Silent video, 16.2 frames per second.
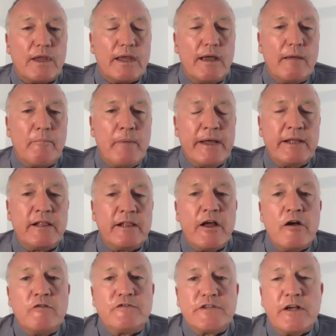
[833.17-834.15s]
Michael
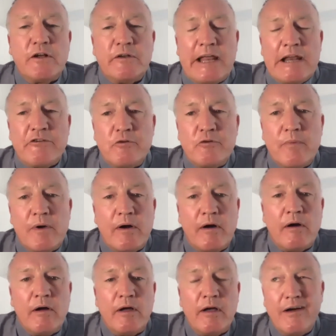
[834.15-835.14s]
Gove told Andrew
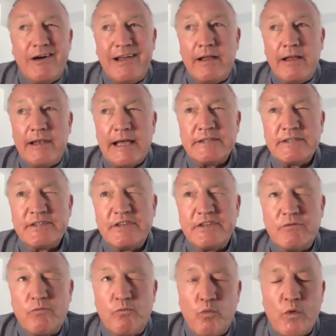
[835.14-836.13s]
Marr last
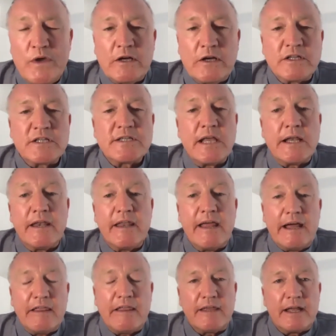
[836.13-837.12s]
week on
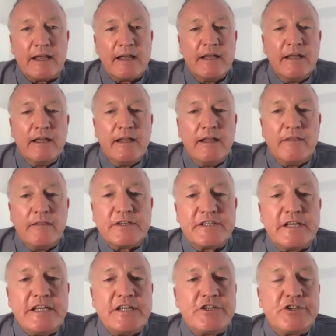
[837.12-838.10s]
Sunday, I think, that
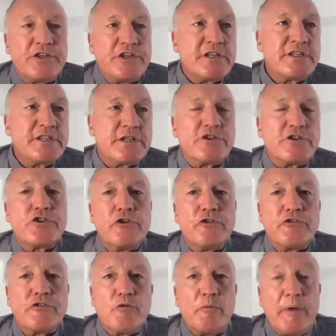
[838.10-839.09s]
teachers and
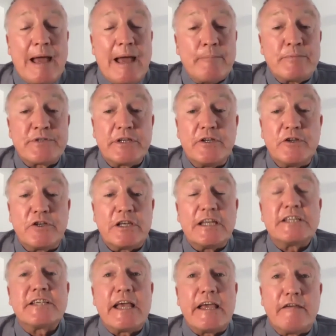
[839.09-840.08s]
children will be absolutely
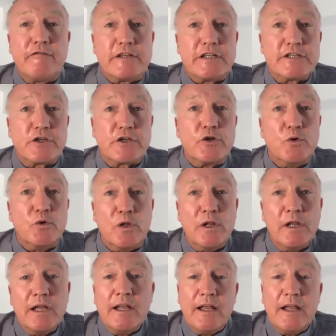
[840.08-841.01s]
safe in school.